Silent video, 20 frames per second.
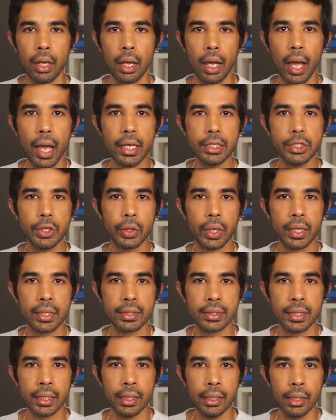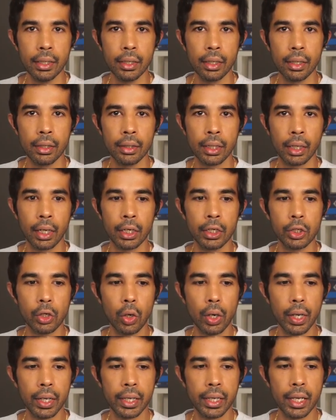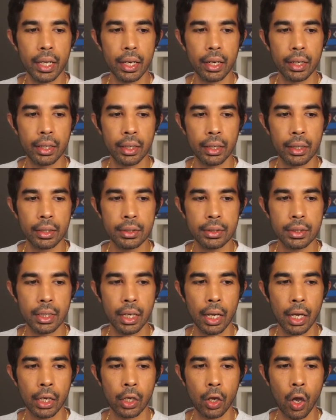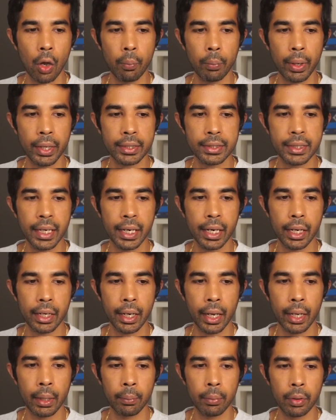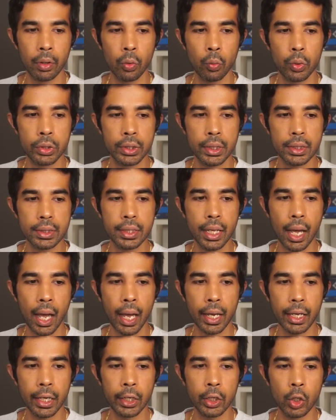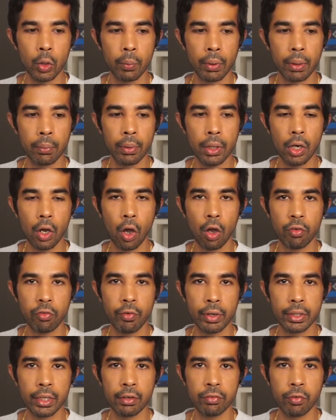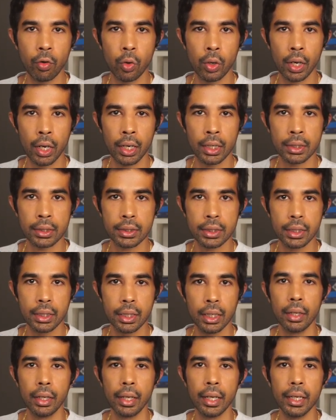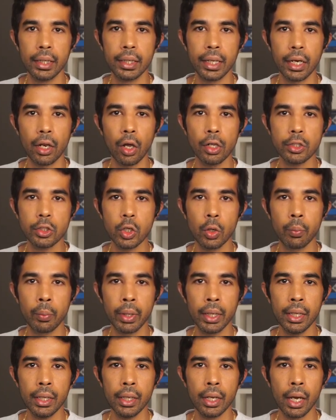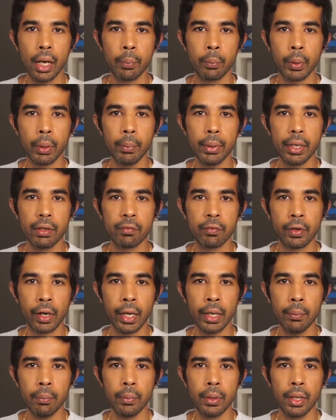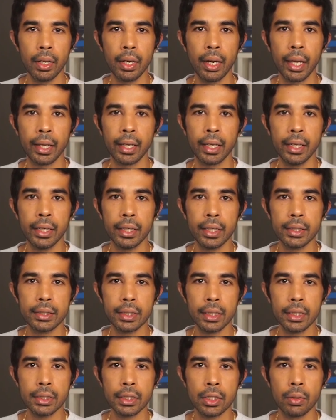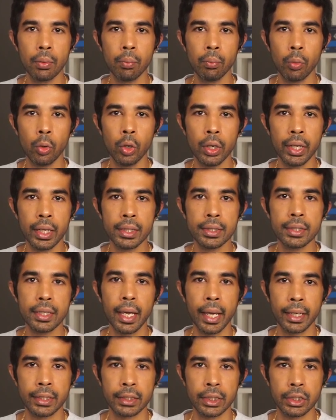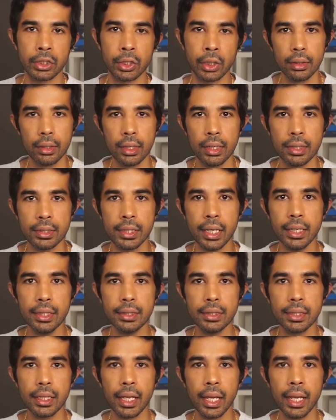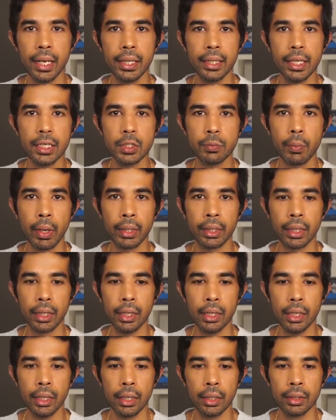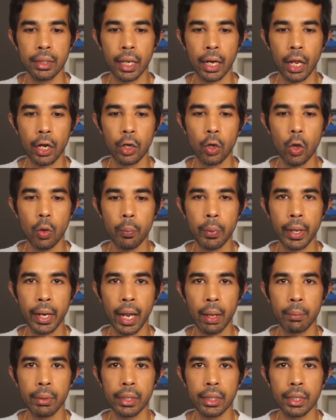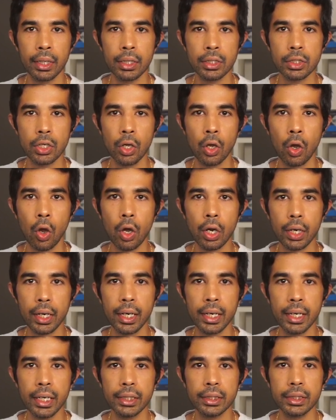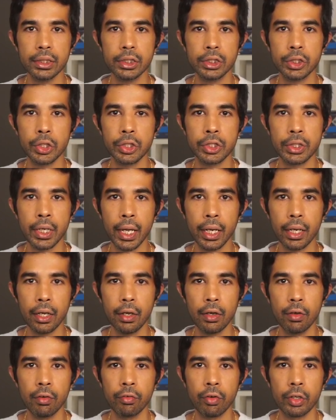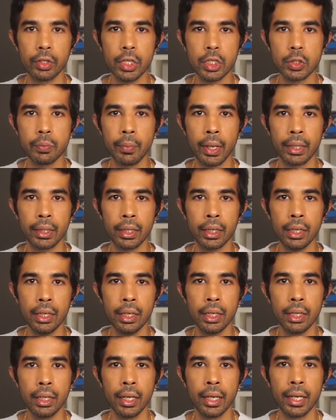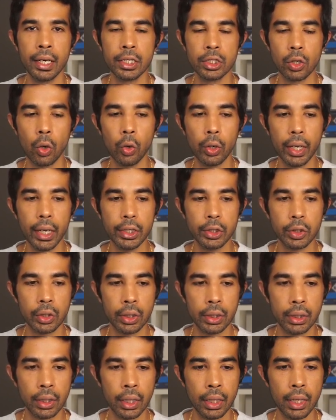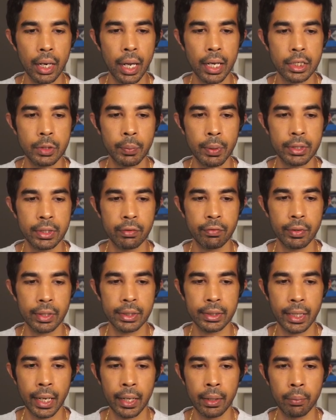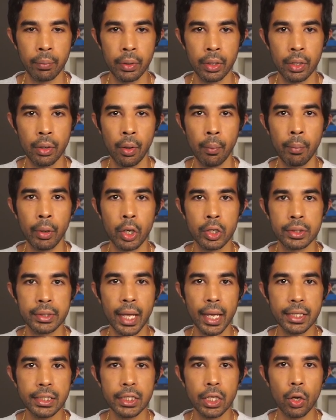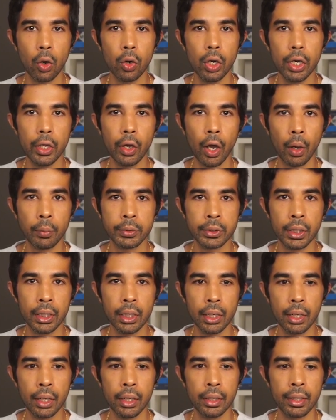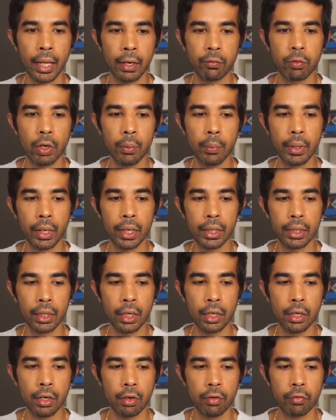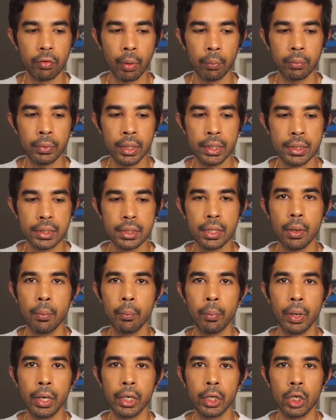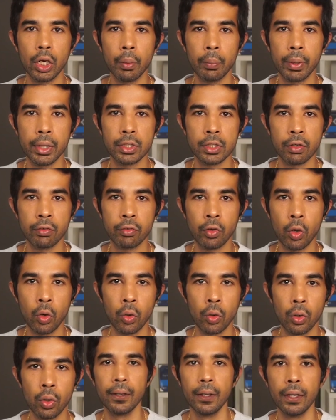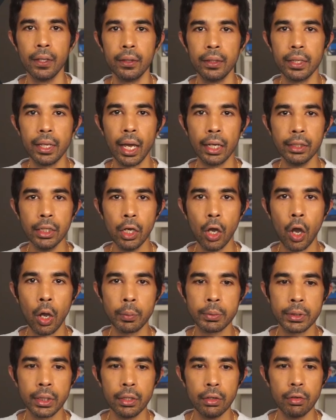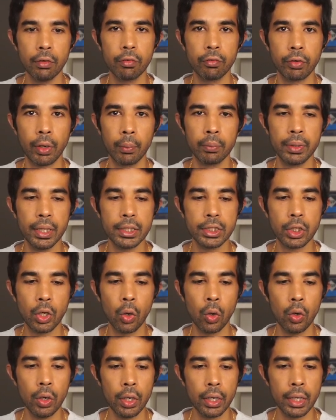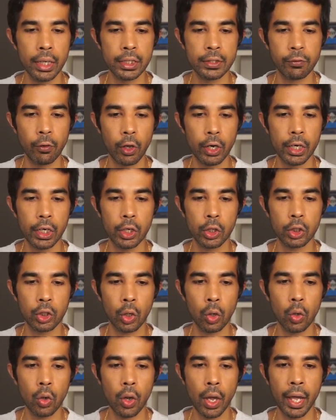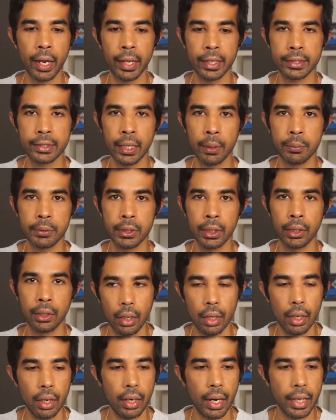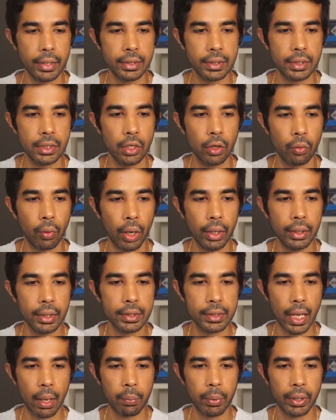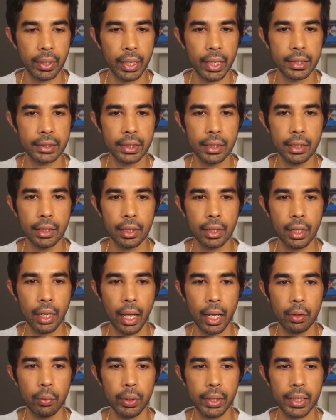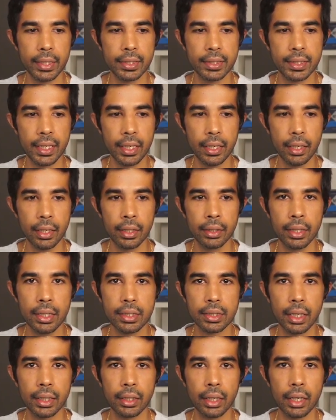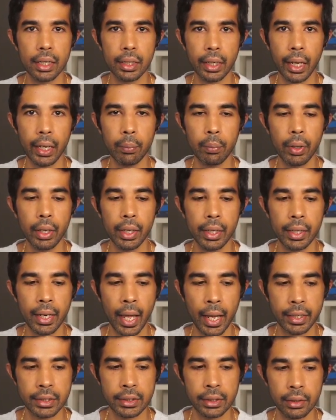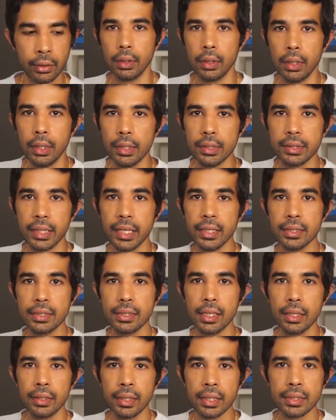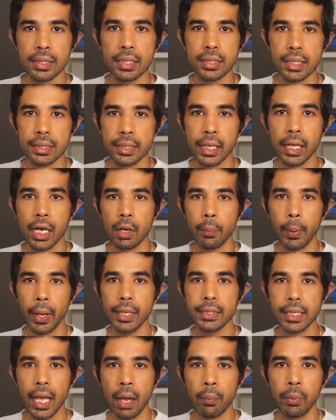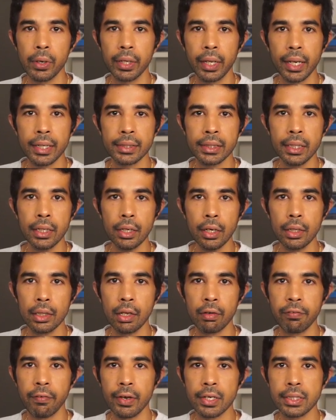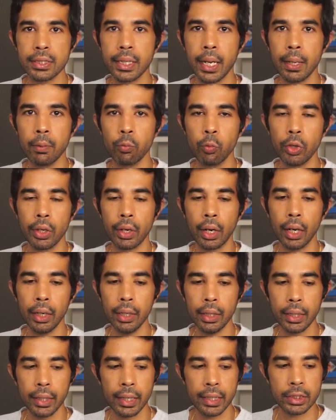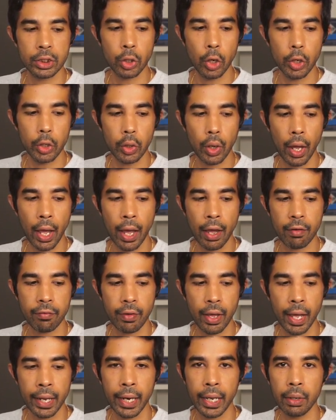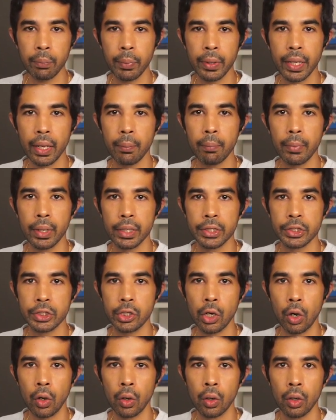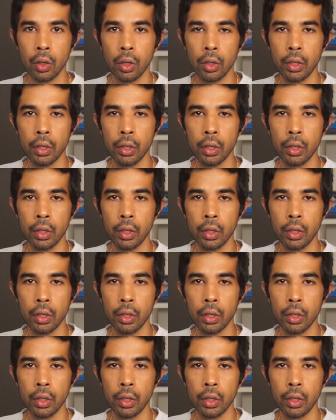As you can see, the controller here returns a complex data type, which is the IEnumerable of weather forecast. It can also be a primitive type, like integers, booleans, etc. Since in this method, there are no parameters or conditions to check for this method, it is okay to return a specific type because that's the only option that will be returned from this particular piece of code. The other option from this code is for it to throw an exception. Let's run this application and we can see this return type in action. Since this is a single page application, the first time we run, it's going to have an NPM installed.